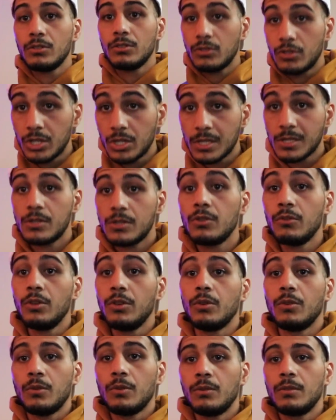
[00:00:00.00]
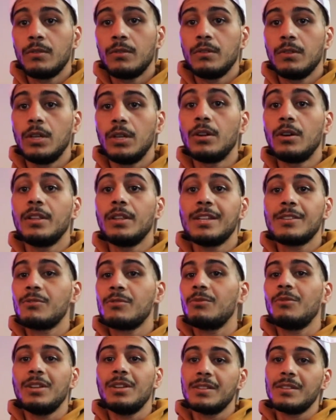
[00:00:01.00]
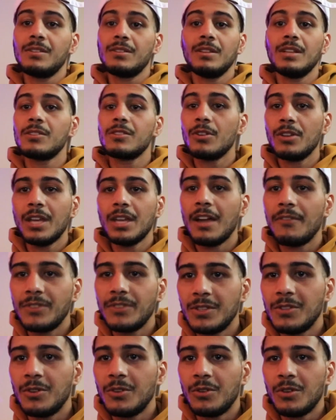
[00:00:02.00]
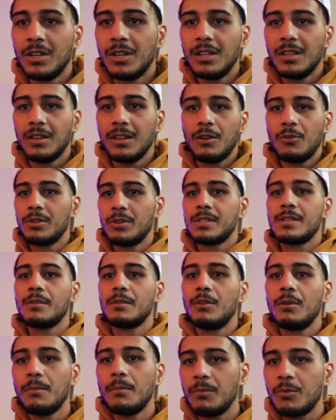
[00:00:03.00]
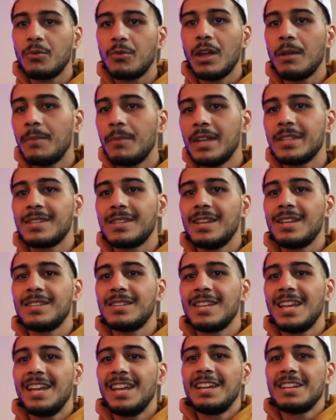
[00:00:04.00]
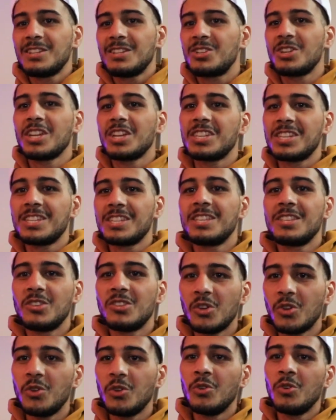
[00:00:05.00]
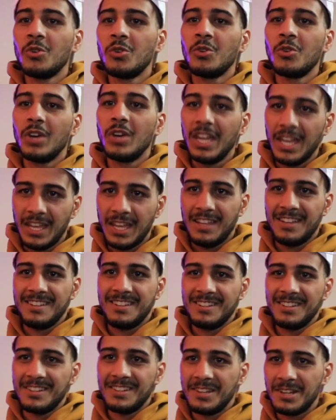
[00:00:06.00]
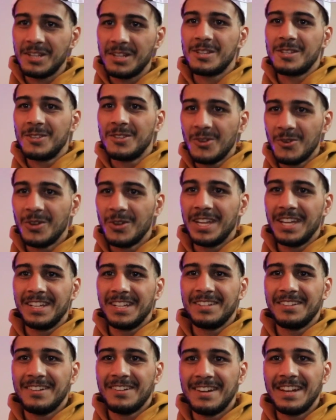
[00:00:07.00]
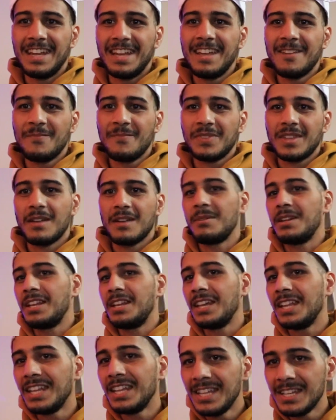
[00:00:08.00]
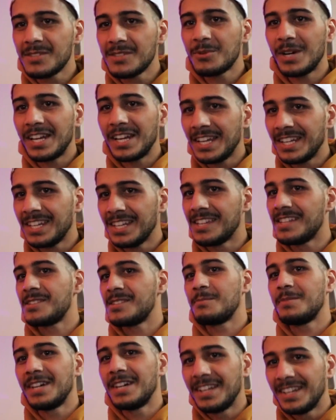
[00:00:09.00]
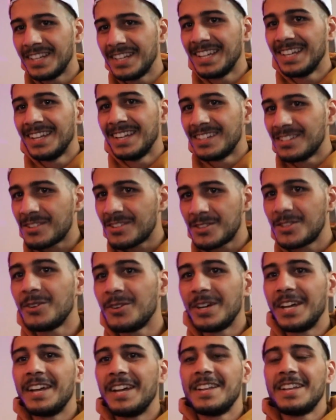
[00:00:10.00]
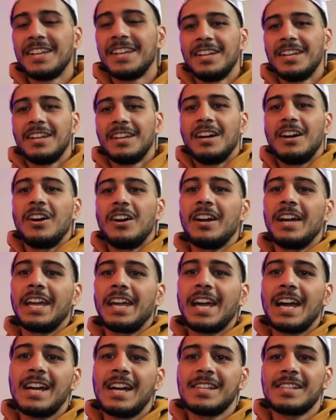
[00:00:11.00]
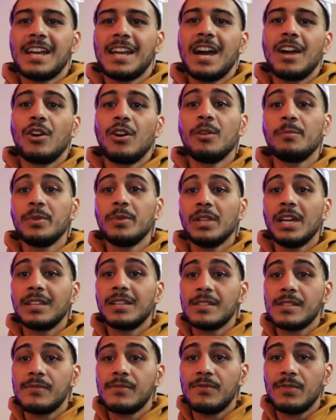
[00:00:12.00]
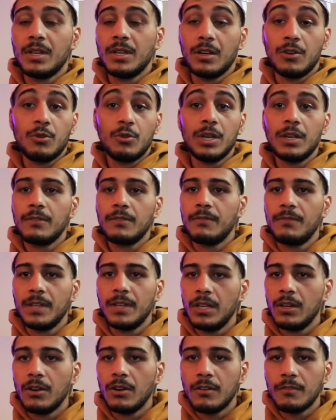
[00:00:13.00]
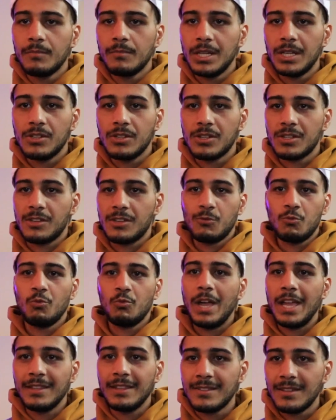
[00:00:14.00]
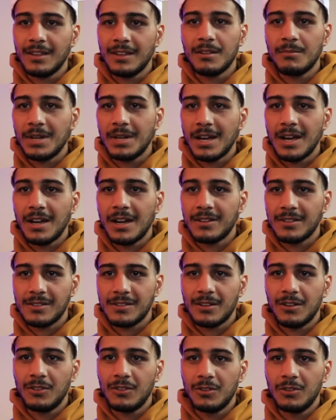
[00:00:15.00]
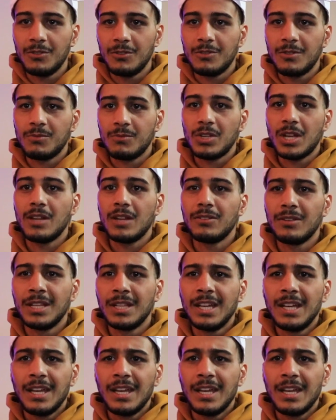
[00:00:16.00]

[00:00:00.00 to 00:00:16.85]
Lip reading: Just do you. That's all you have to do. And once a great man says, just do it. Just do it. All right? I mean, it is what it is, but just do it. All right, guys. I hope you like this quick video of me just ranting about how to start your YouTube channel.